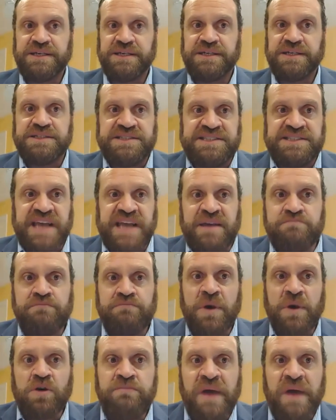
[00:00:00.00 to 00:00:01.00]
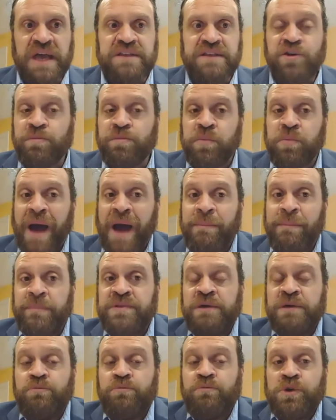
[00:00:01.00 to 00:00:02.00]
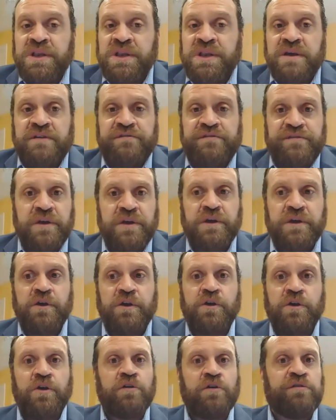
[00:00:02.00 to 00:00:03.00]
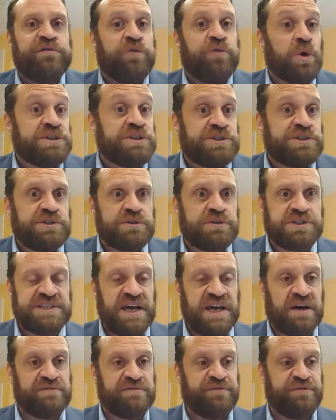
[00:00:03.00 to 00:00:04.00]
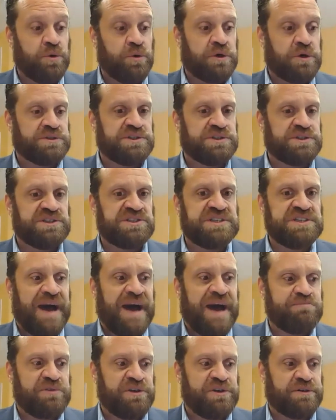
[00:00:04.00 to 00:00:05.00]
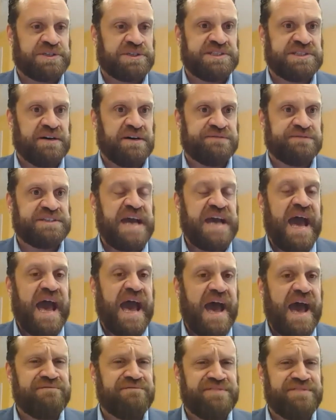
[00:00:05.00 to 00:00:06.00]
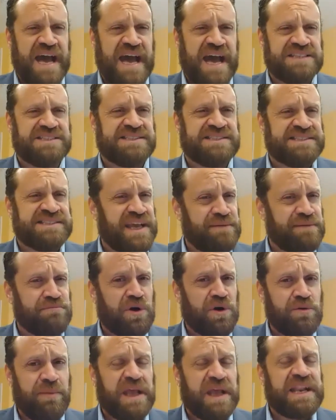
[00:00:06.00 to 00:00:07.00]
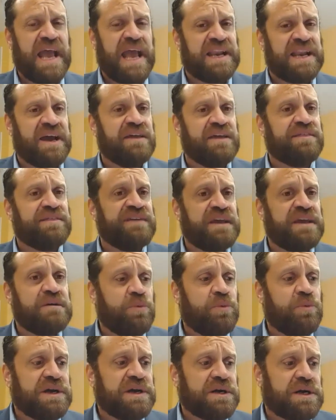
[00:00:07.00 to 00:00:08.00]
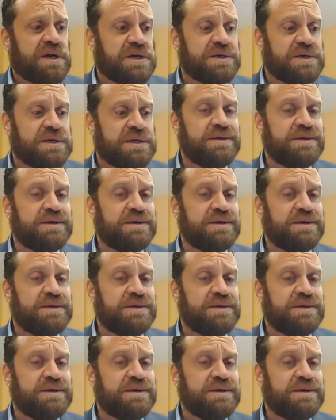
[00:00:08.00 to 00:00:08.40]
same moment. You probably wouldn't have forced yourself or stopped yourself to have that same moment. And I think we're